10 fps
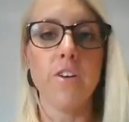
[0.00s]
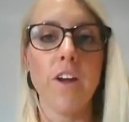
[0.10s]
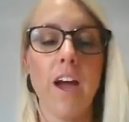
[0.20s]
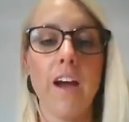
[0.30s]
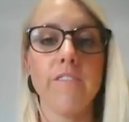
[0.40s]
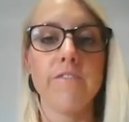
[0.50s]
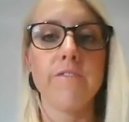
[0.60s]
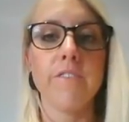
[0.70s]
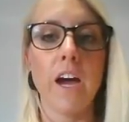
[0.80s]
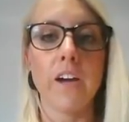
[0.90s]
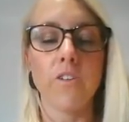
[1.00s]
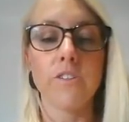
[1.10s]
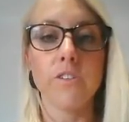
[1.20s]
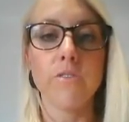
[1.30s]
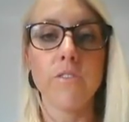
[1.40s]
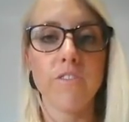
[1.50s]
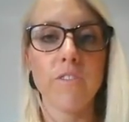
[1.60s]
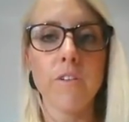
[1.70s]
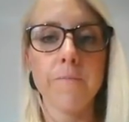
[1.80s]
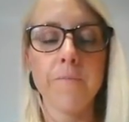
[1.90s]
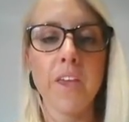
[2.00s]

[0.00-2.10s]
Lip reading: you have got to cook for.